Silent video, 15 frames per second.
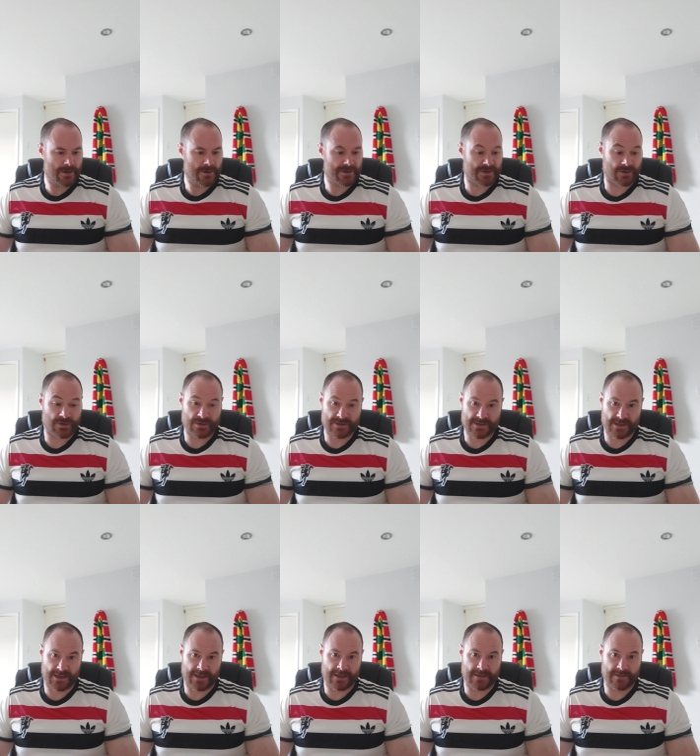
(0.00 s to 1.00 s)
So a good
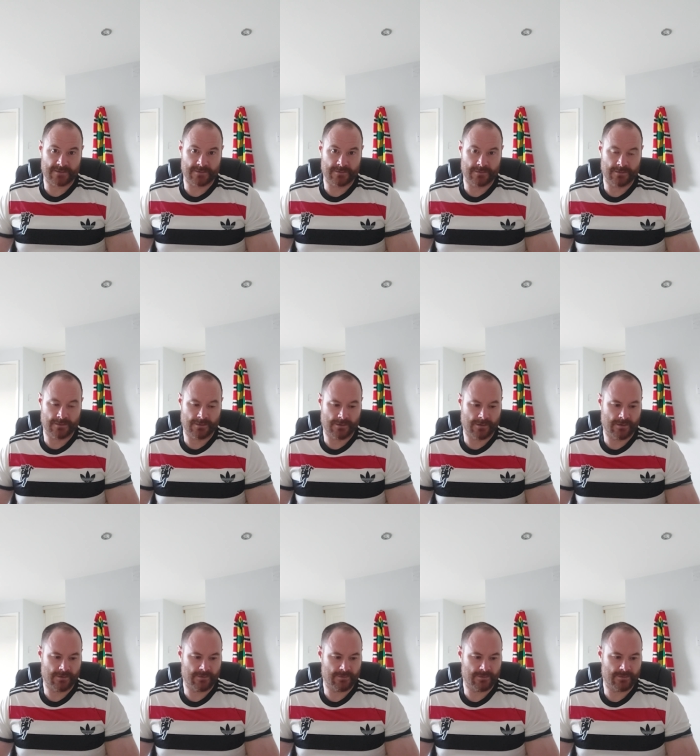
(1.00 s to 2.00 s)
signing.
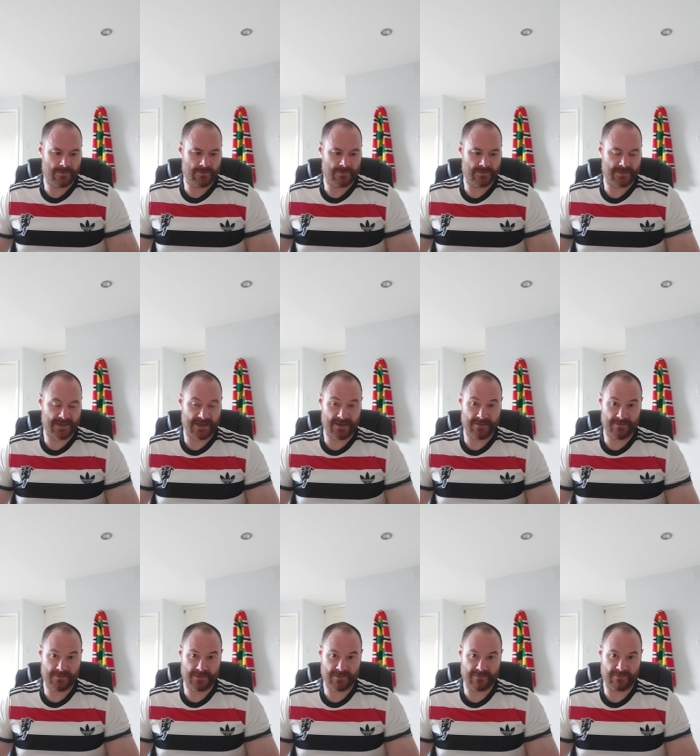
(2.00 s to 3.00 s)
Get it
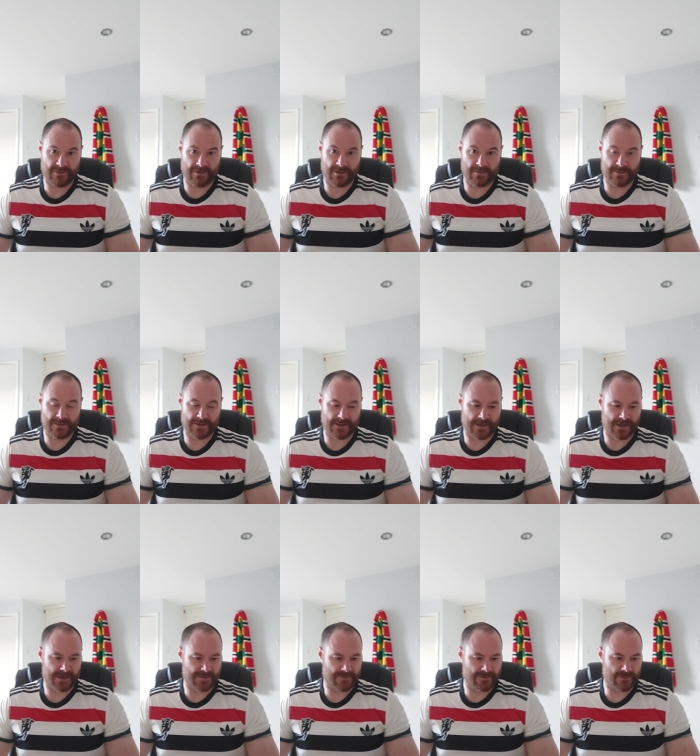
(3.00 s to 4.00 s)
confirmed,
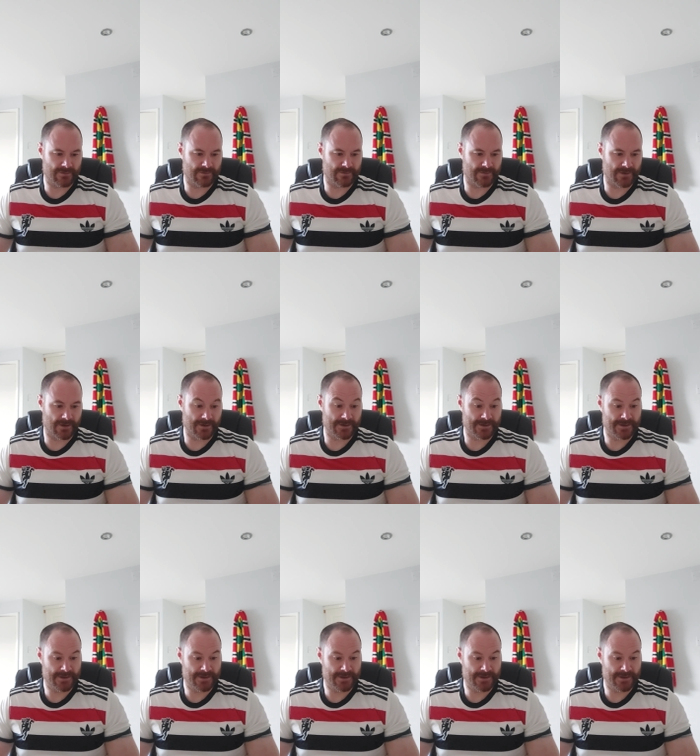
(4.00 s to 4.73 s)
United, for the love of God.